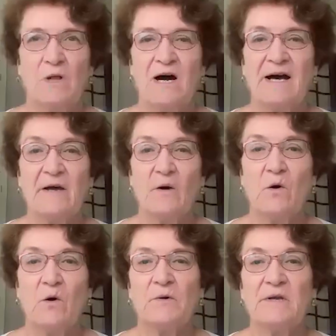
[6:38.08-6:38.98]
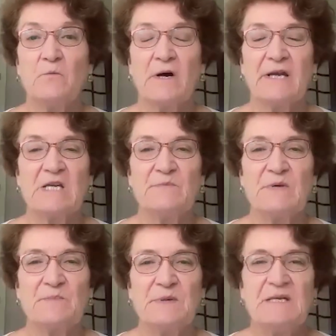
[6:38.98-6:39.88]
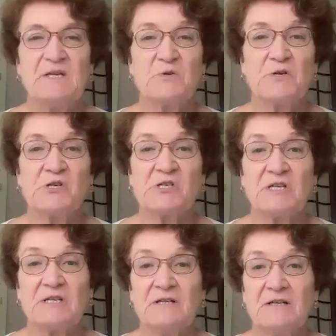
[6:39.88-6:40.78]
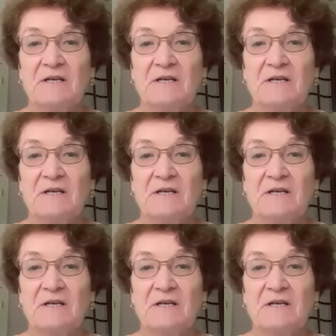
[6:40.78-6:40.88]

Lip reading: I already wanted to be a pediatrician.